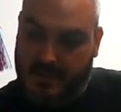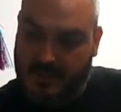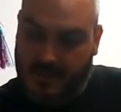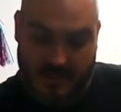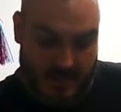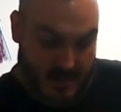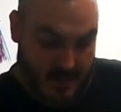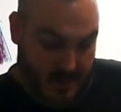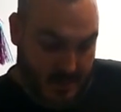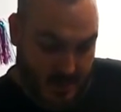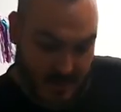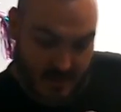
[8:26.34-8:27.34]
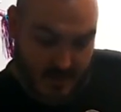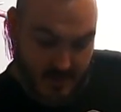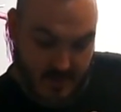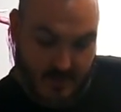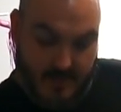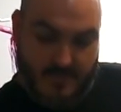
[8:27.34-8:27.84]
They're good, the the
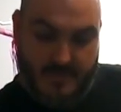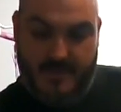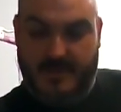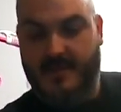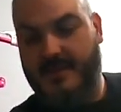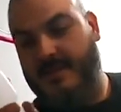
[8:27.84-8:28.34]
one approved